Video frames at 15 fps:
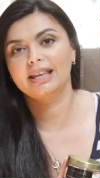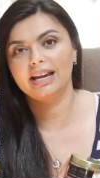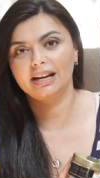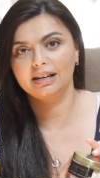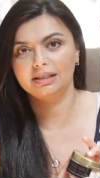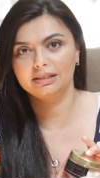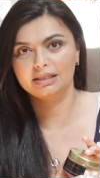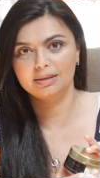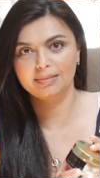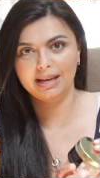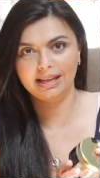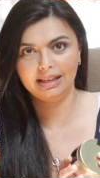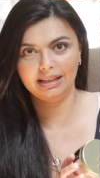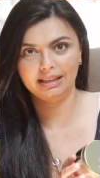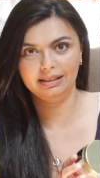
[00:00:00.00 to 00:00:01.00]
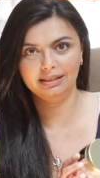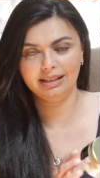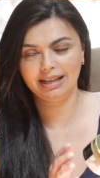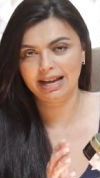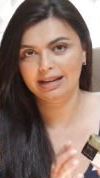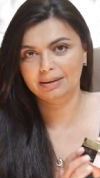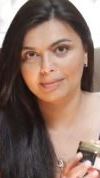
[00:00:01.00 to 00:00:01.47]
there to make
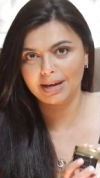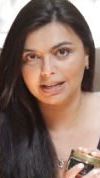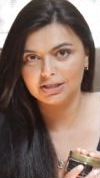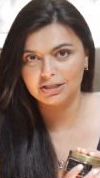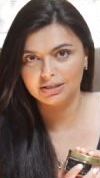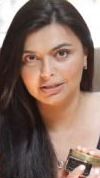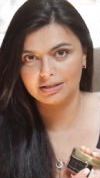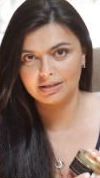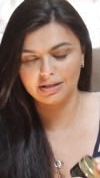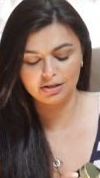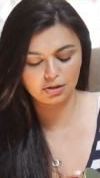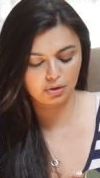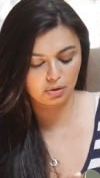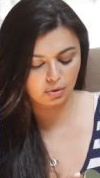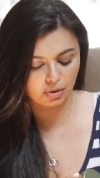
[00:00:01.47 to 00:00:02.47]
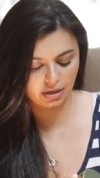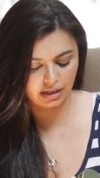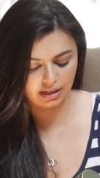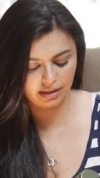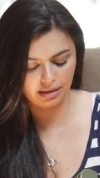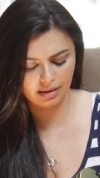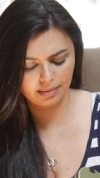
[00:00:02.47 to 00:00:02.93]
it kind of matches the
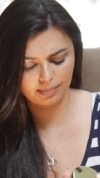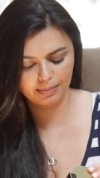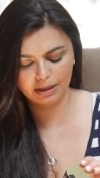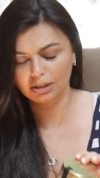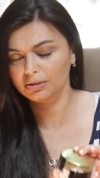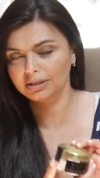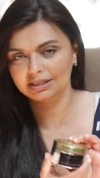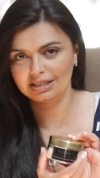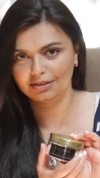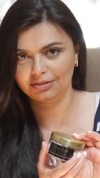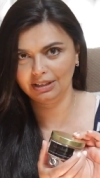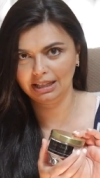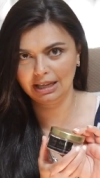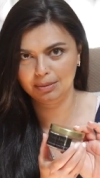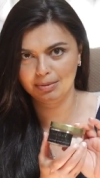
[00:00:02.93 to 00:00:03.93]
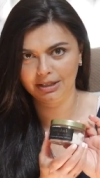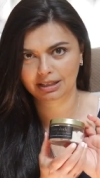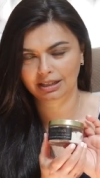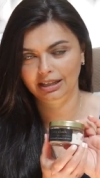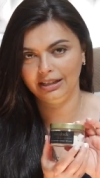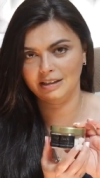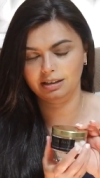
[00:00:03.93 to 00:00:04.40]
decor, but you could definitely keep it
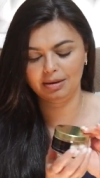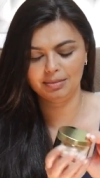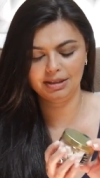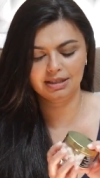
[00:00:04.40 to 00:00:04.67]
in here.